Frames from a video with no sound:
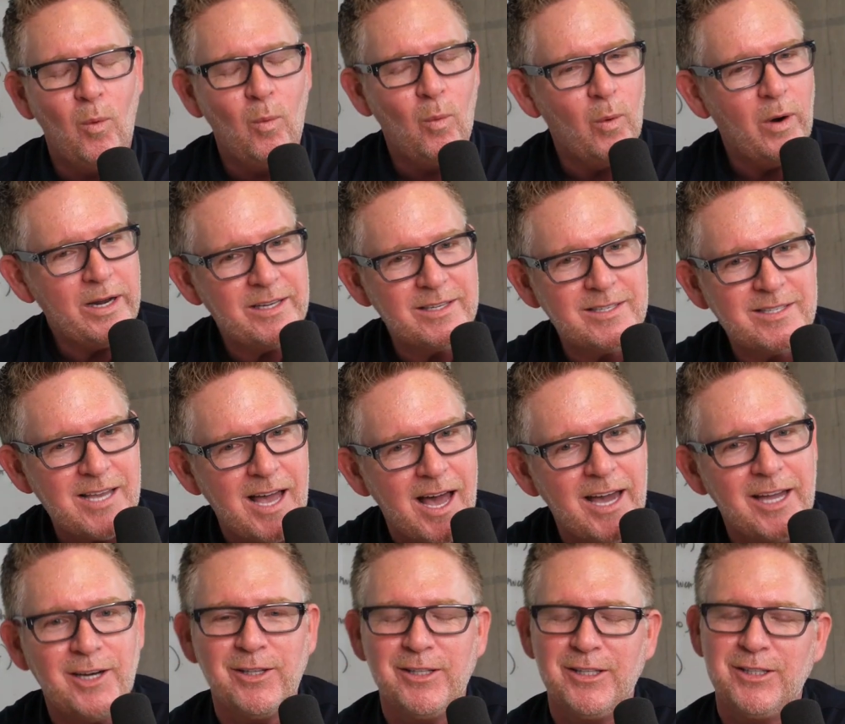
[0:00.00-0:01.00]
What is
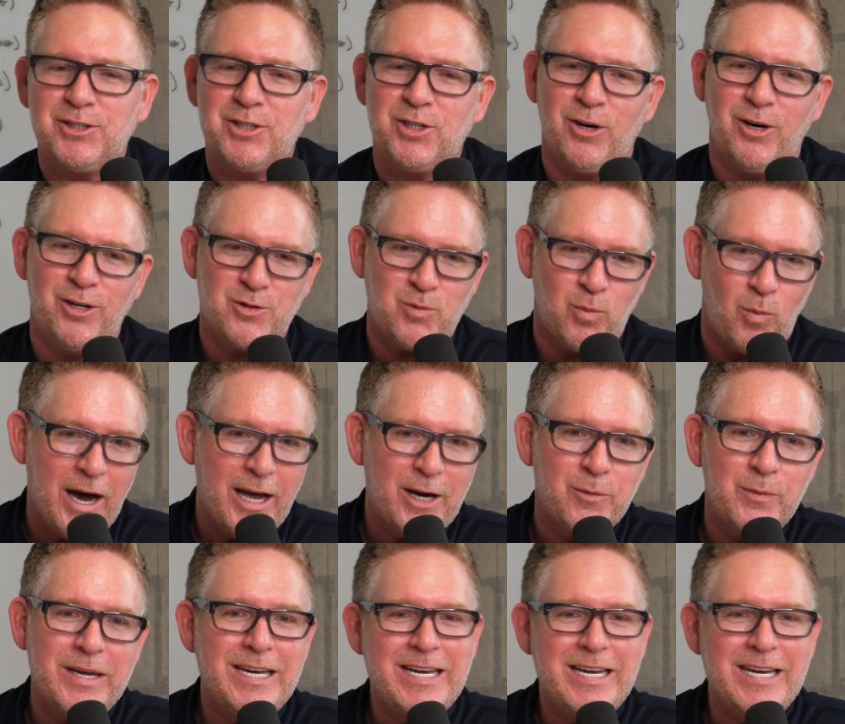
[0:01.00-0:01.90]
title insurance? Why do